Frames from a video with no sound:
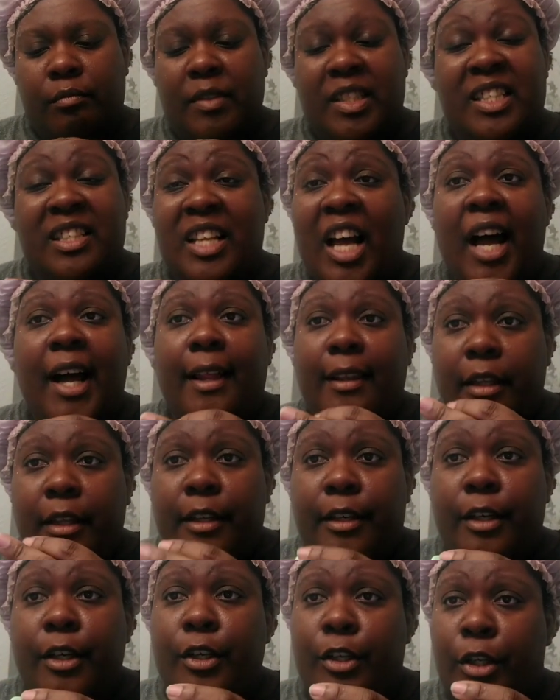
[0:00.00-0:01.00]

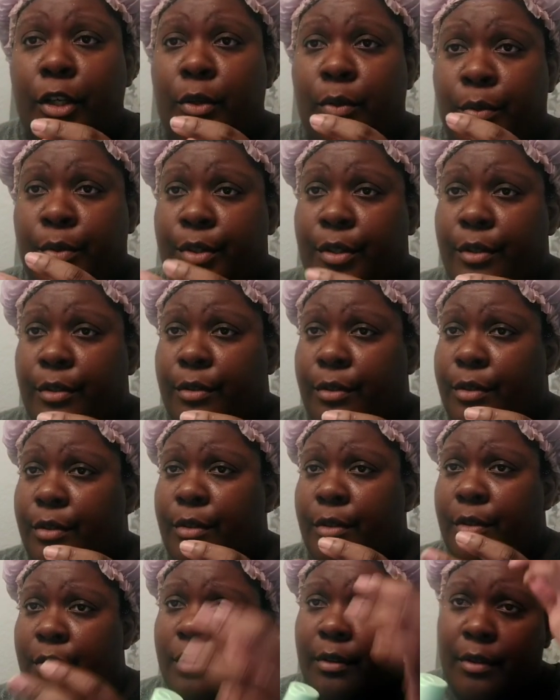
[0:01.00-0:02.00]
solid
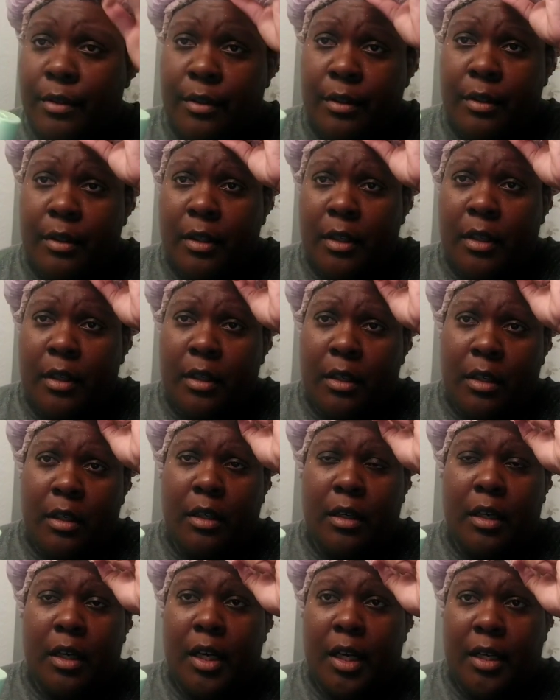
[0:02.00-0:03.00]
uses
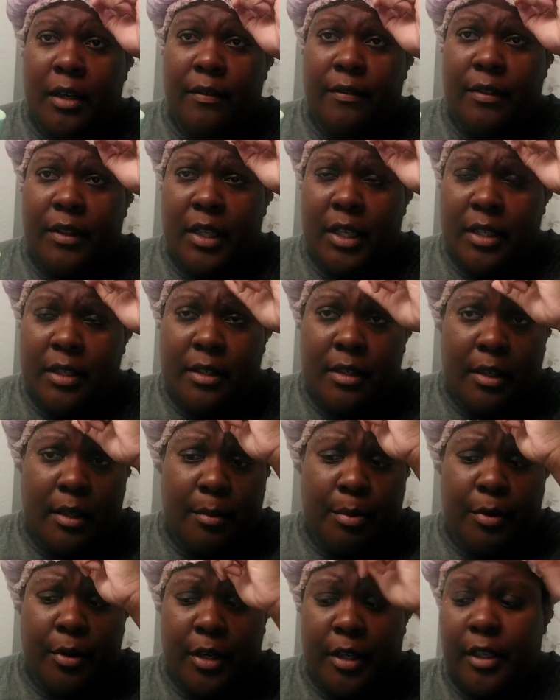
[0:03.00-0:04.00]
out of this
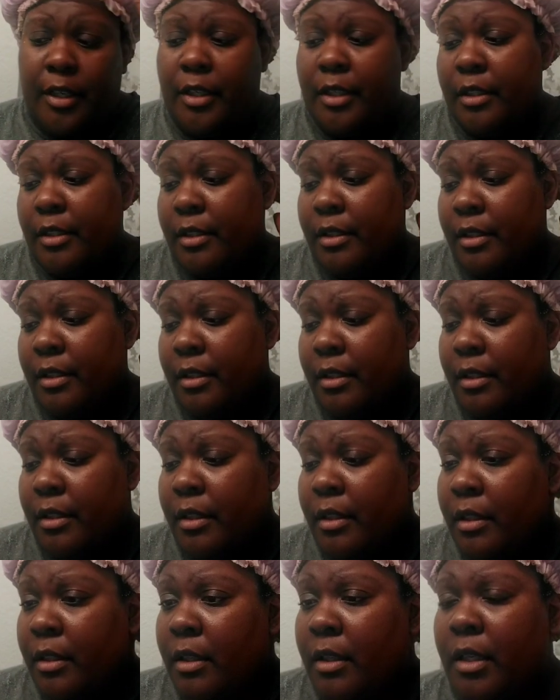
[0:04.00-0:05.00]
product.
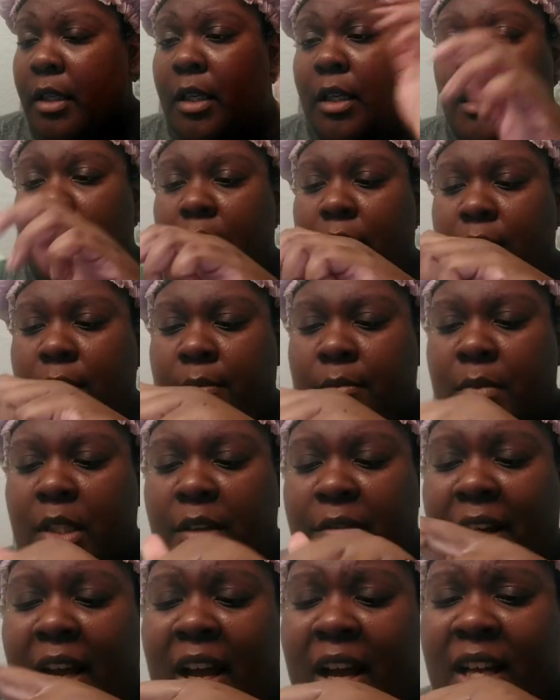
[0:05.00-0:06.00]

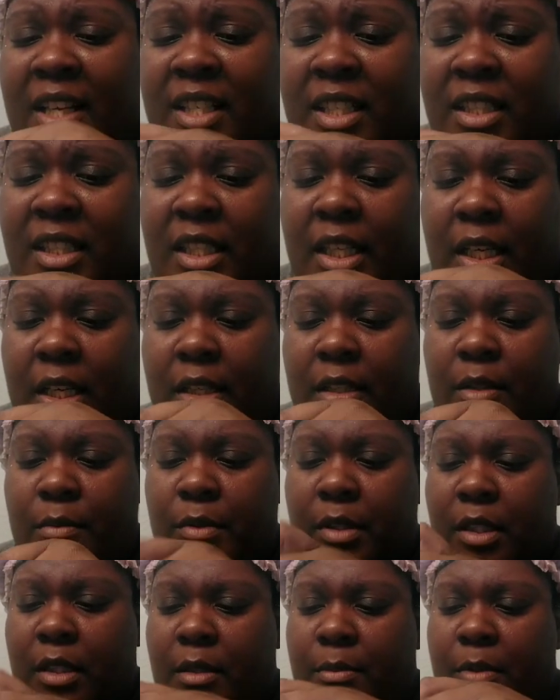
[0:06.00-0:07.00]
If I had to guess
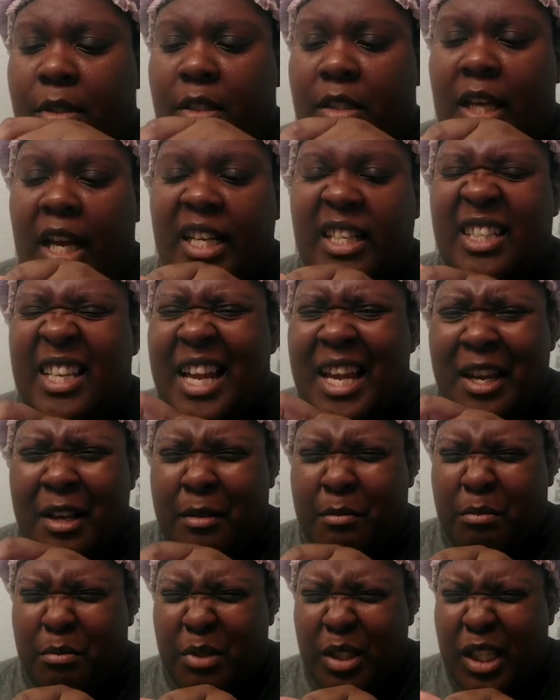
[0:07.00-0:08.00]
what it smells like,
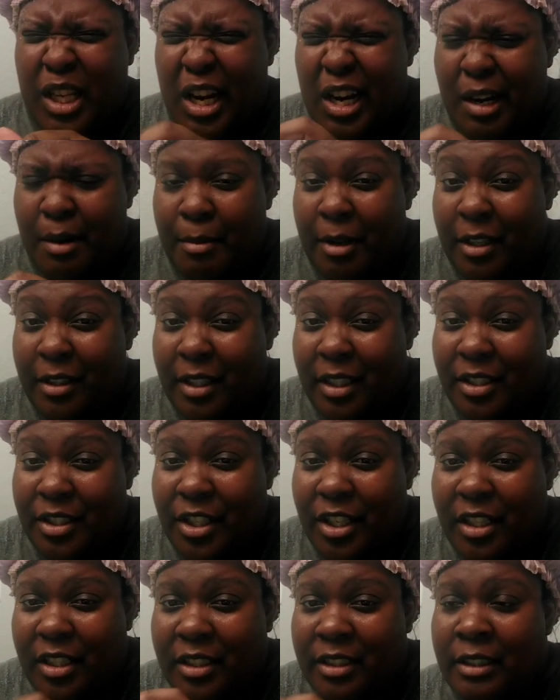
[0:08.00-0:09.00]
damn, sorry about that,
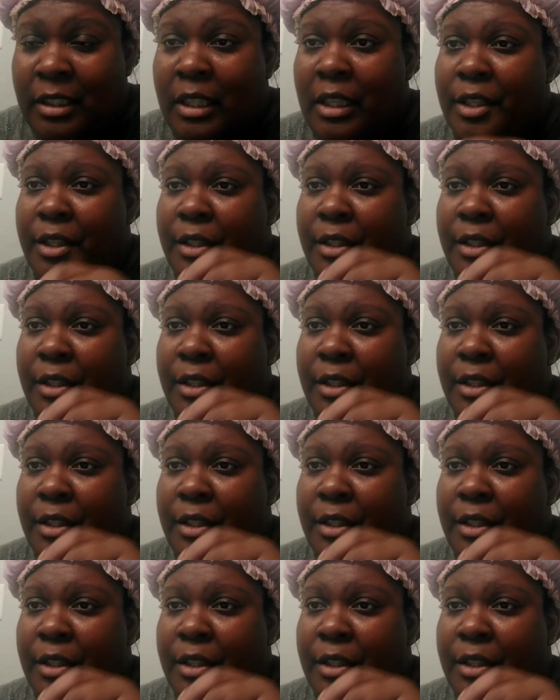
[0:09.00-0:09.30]
y'all.